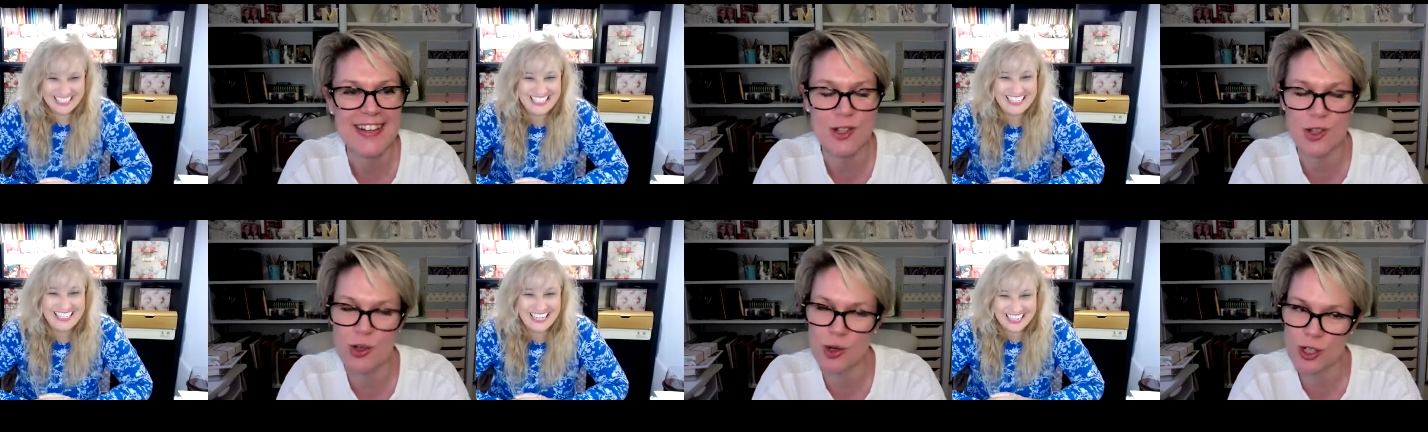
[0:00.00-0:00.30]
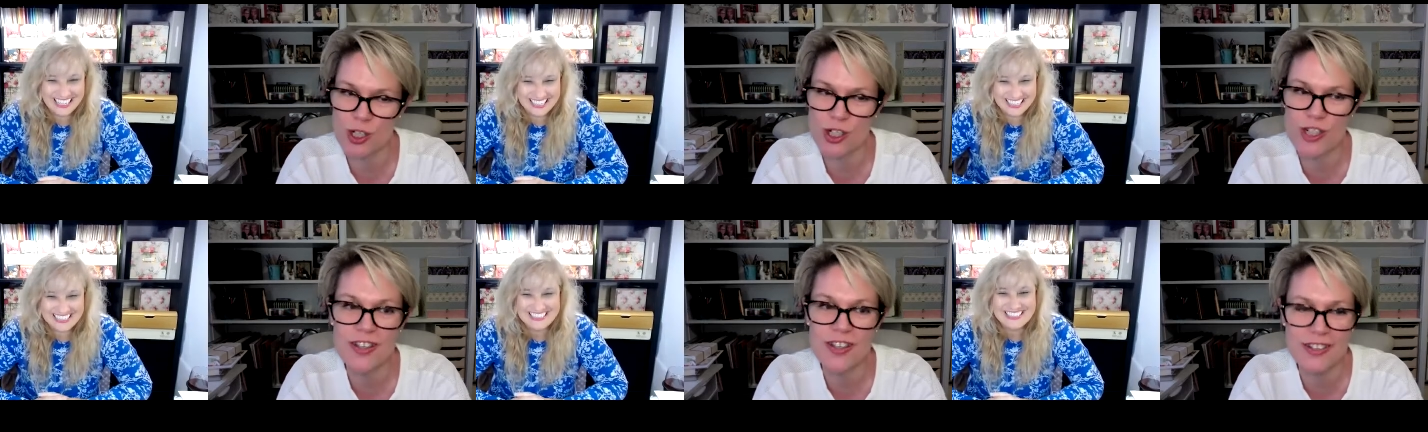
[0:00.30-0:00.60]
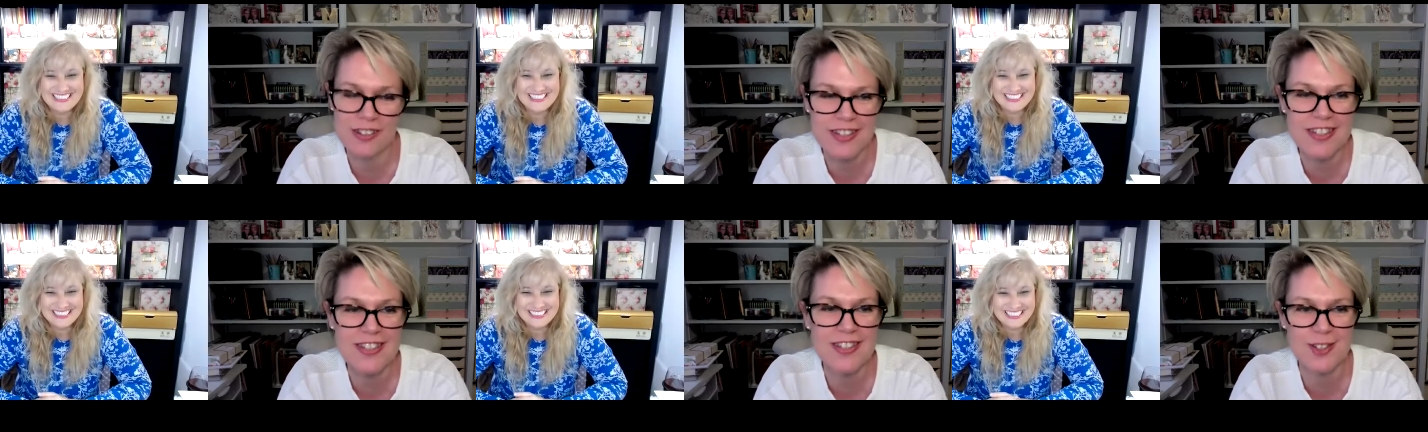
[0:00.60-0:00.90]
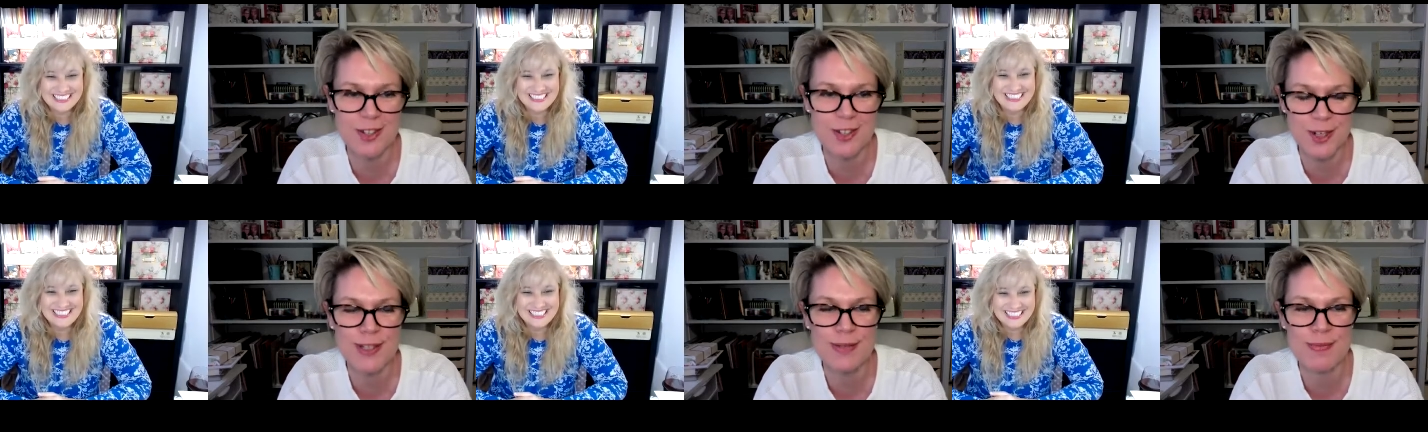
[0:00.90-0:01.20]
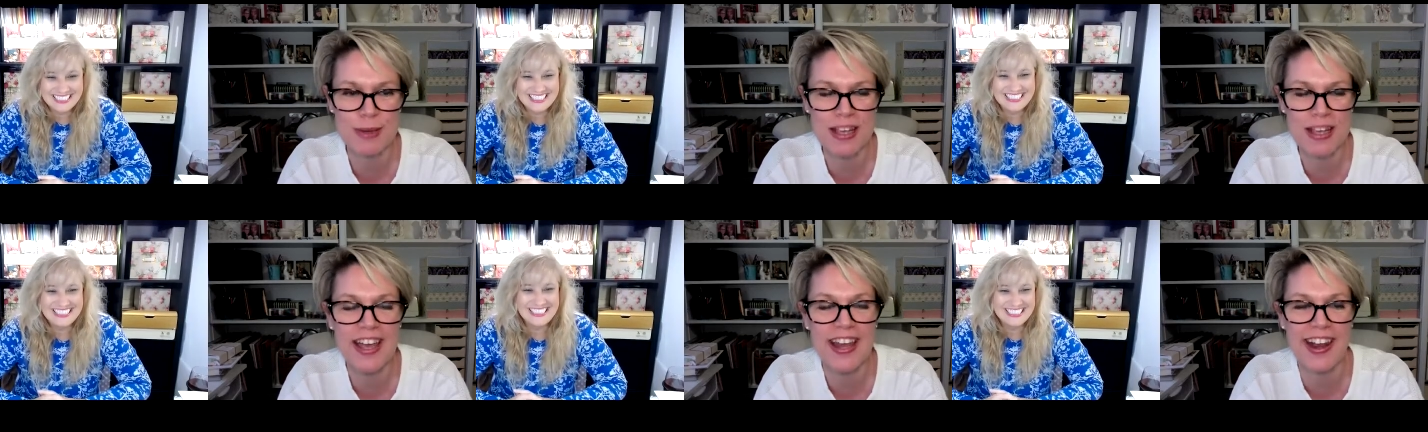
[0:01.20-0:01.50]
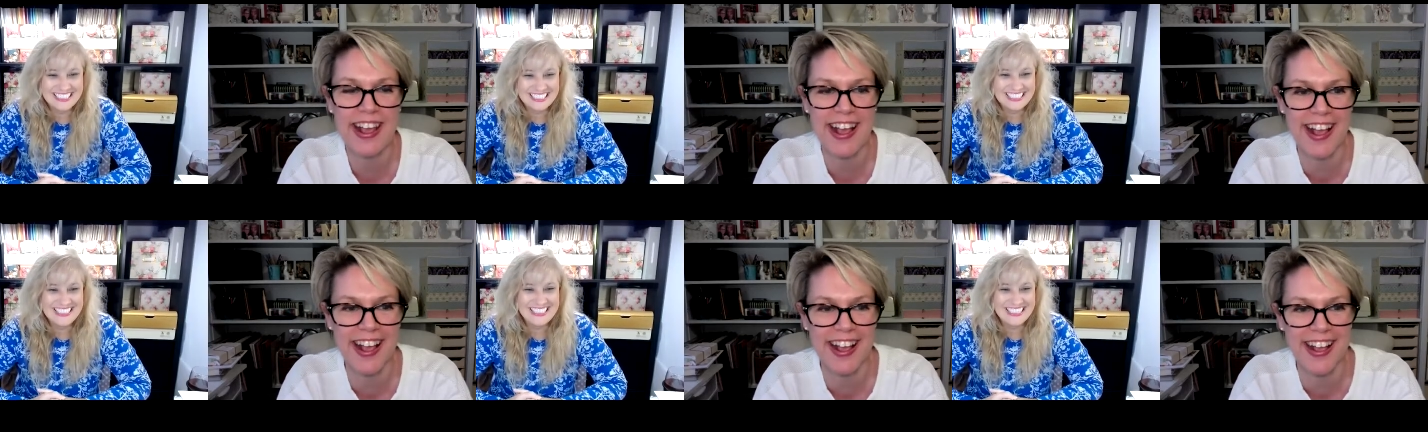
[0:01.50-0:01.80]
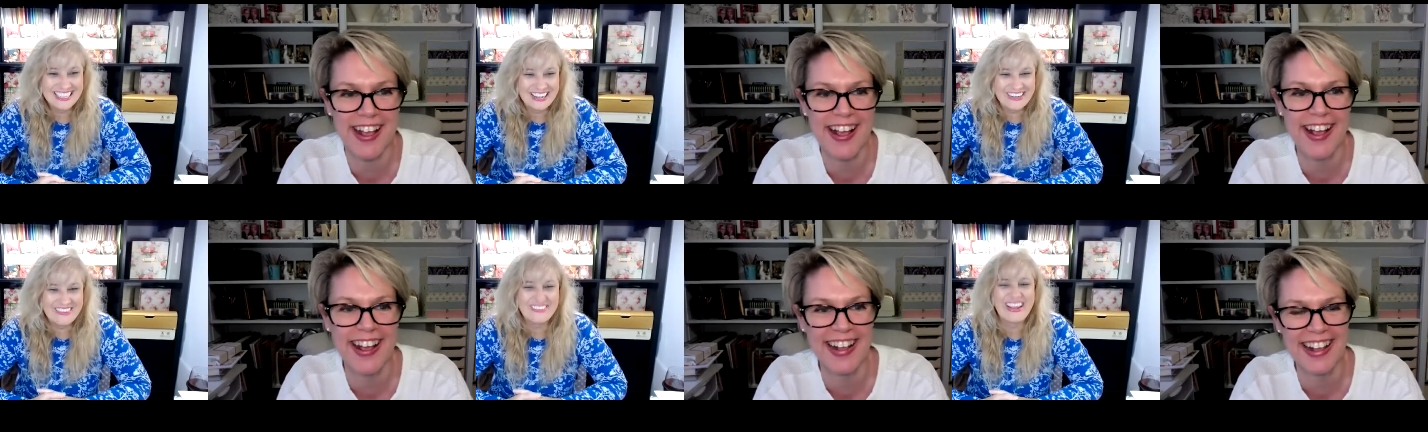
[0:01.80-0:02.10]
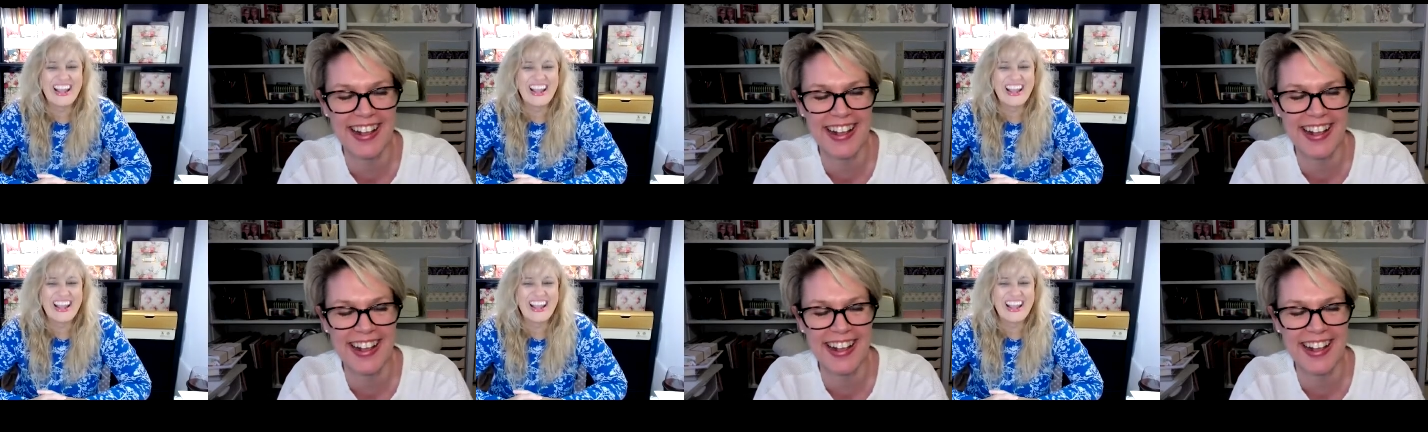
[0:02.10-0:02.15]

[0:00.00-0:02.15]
Speaker 1: Georgia, it's just beginning.